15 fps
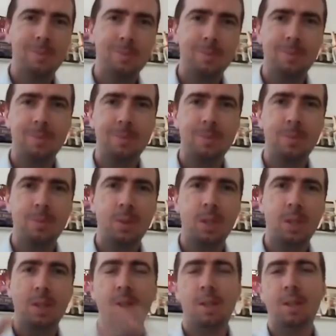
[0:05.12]

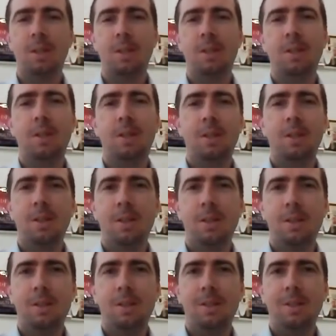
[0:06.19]

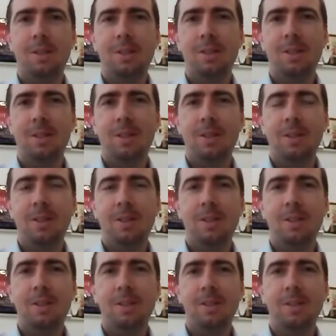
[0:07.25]

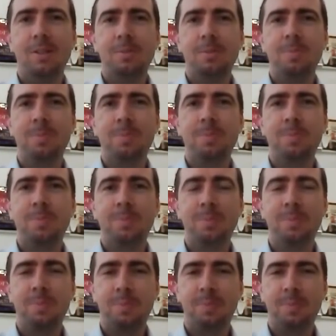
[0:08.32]

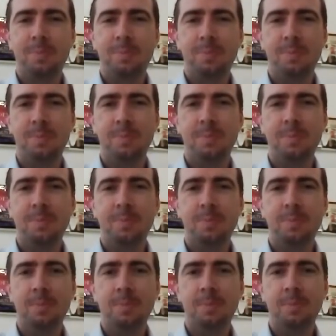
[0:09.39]

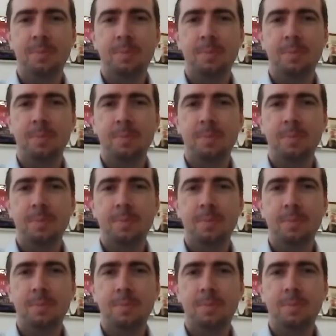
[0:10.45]

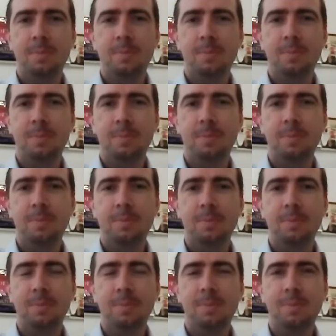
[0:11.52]

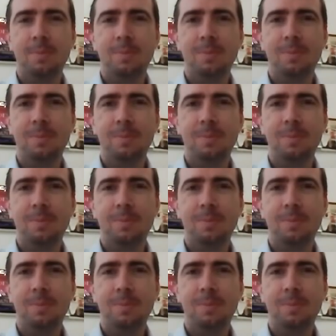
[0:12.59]
The person shown says nothing.